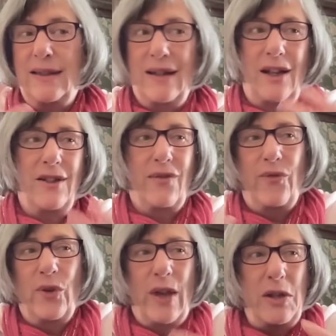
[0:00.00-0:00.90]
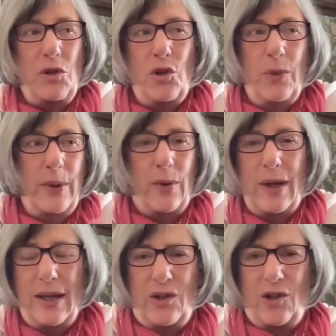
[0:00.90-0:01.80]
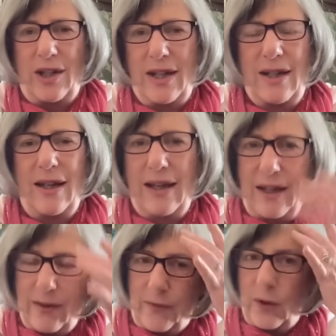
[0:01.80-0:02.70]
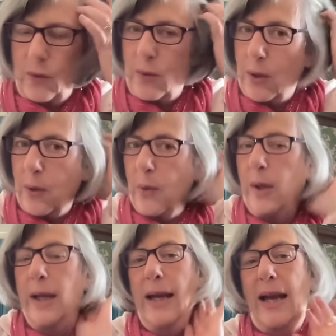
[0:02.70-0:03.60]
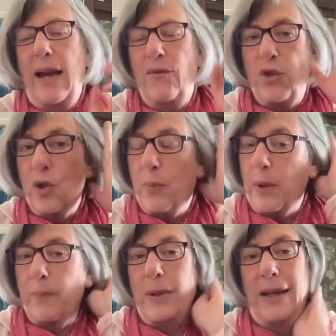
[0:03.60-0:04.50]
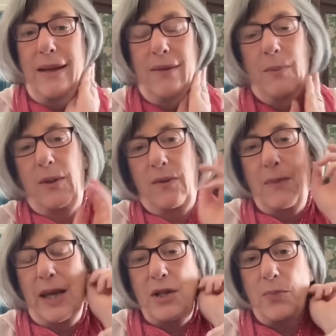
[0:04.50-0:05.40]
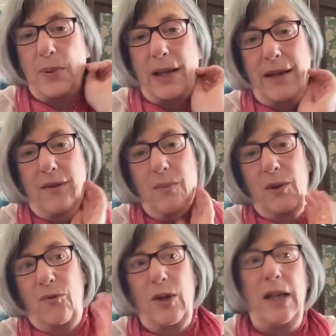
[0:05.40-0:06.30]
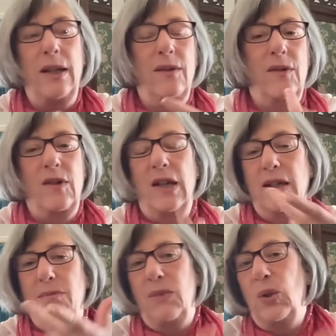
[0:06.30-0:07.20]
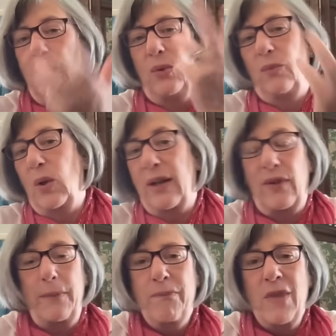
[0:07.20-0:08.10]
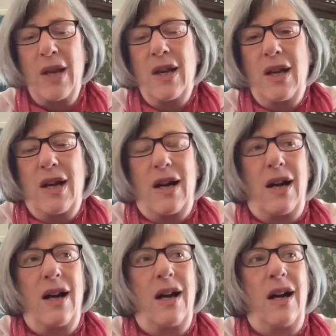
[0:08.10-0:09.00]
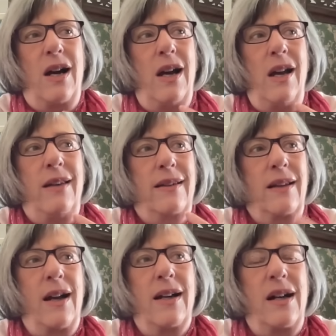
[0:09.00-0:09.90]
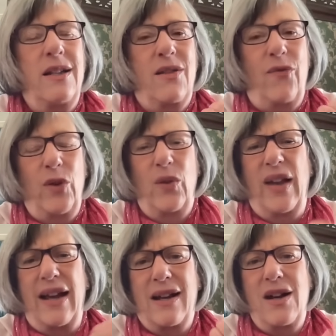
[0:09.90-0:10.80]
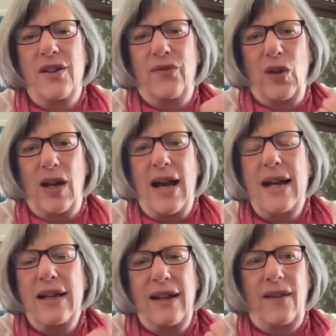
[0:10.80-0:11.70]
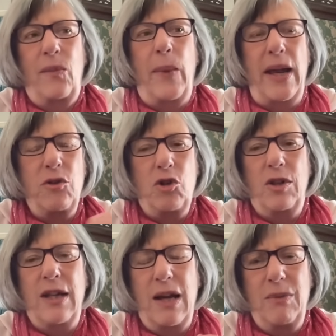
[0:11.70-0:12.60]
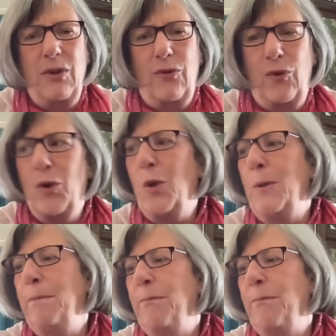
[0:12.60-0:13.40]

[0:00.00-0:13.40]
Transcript: I just feel that Jupiter energy. And any of you who have Jupiter placements, major placements, Venus, Sun, Moon, whatever, uh, it's like I just feel that kind of luck and expansion coming forward.